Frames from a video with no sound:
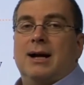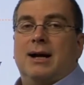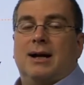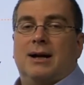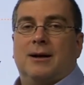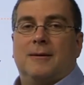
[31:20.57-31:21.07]

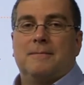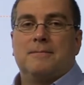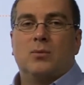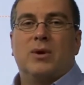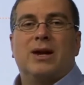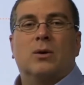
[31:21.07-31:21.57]

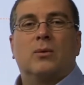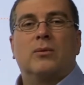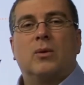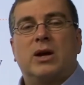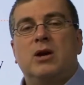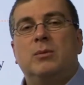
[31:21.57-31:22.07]
When
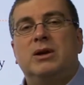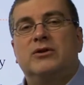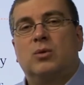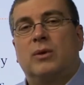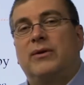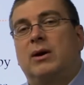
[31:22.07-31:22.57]

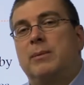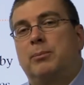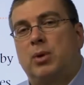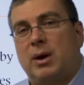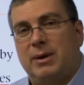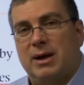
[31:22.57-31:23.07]
humans were very
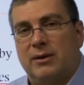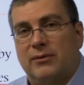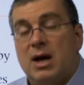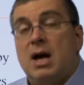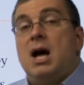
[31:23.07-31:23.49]
primitive.